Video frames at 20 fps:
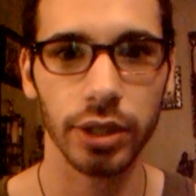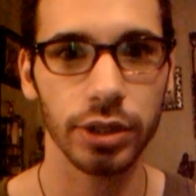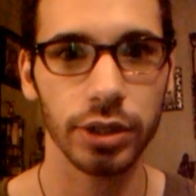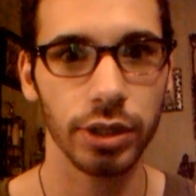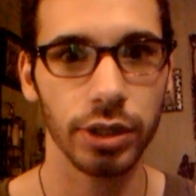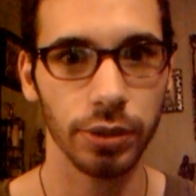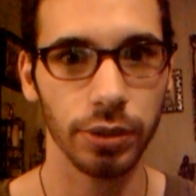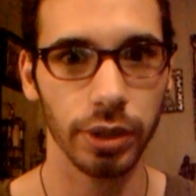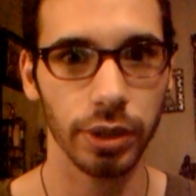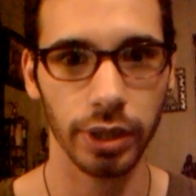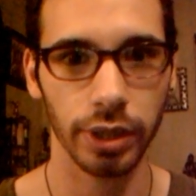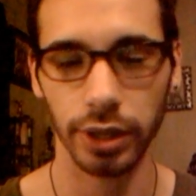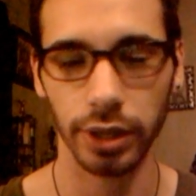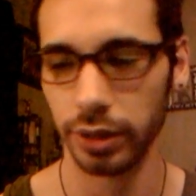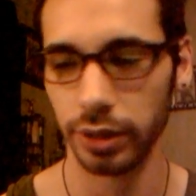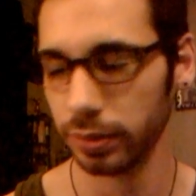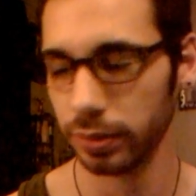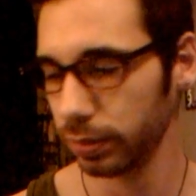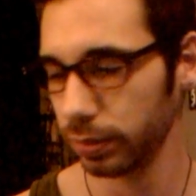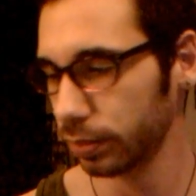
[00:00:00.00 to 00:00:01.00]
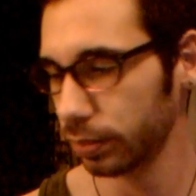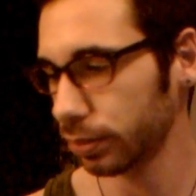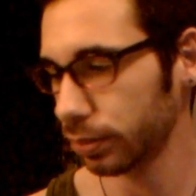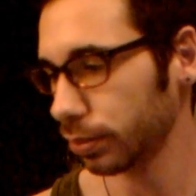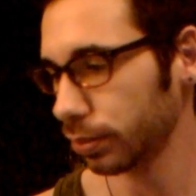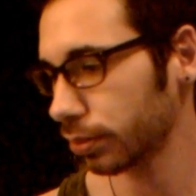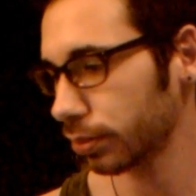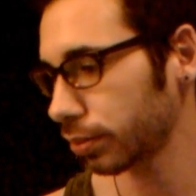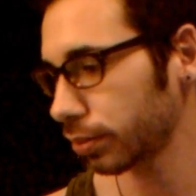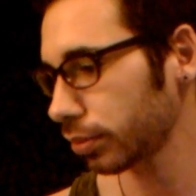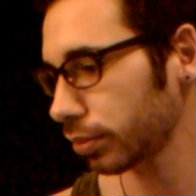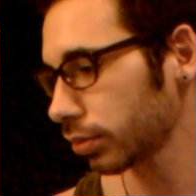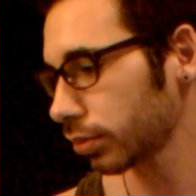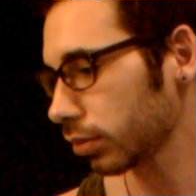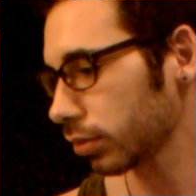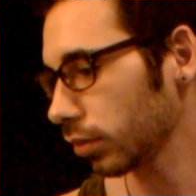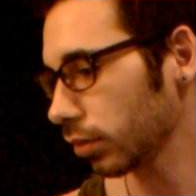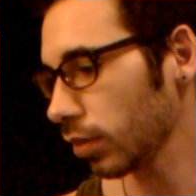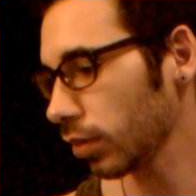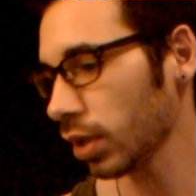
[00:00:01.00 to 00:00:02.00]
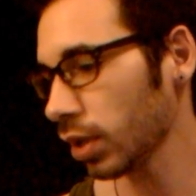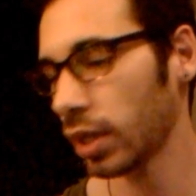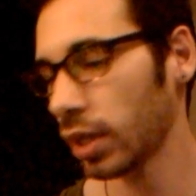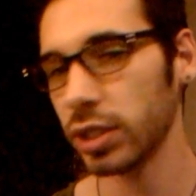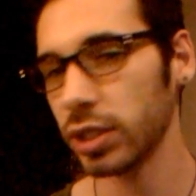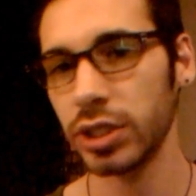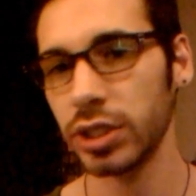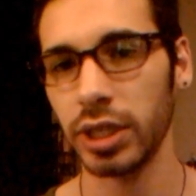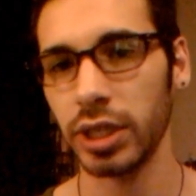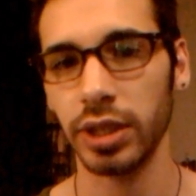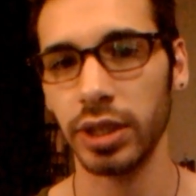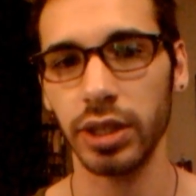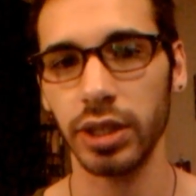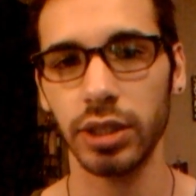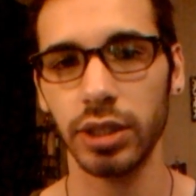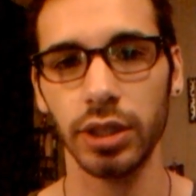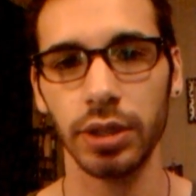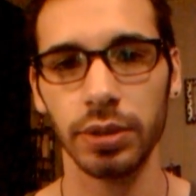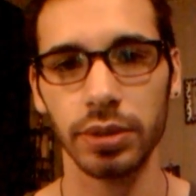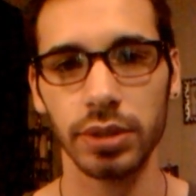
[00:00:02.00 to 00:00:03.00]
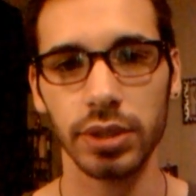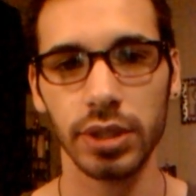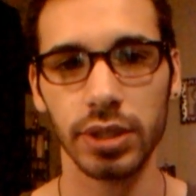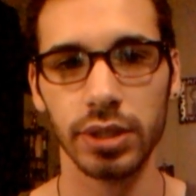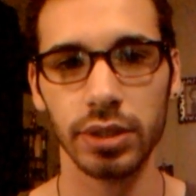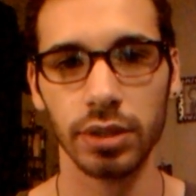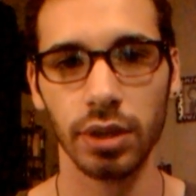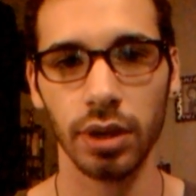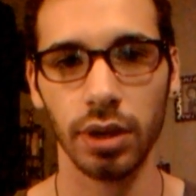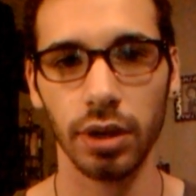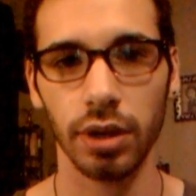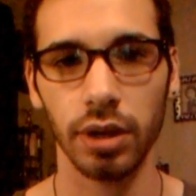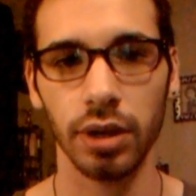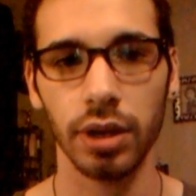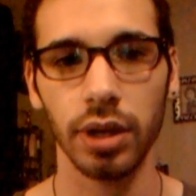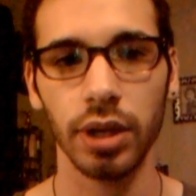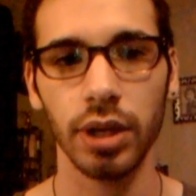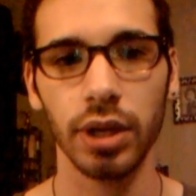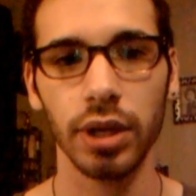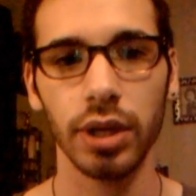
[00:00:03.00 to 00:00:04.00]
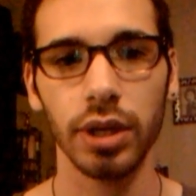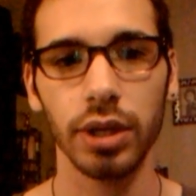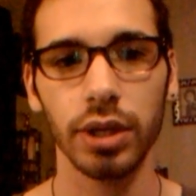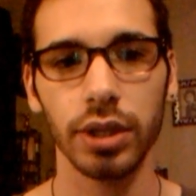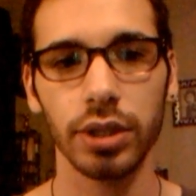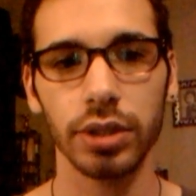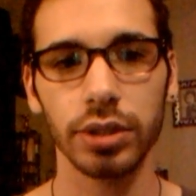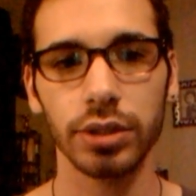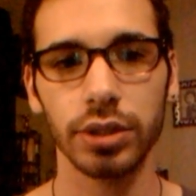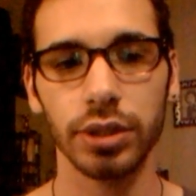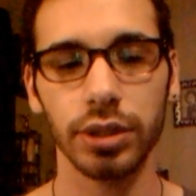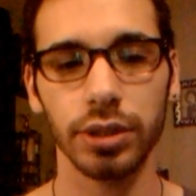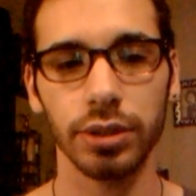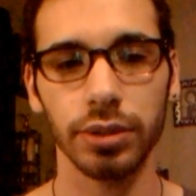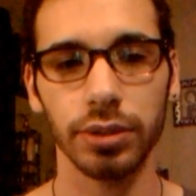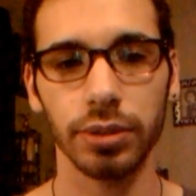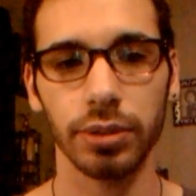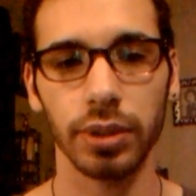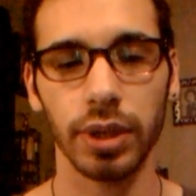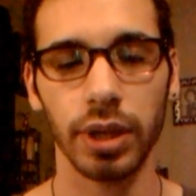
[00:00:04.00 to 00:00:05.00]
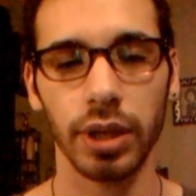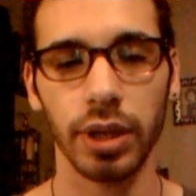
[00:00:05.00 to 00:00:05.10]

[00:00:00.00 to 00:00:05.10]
to her, that she can then use this doll to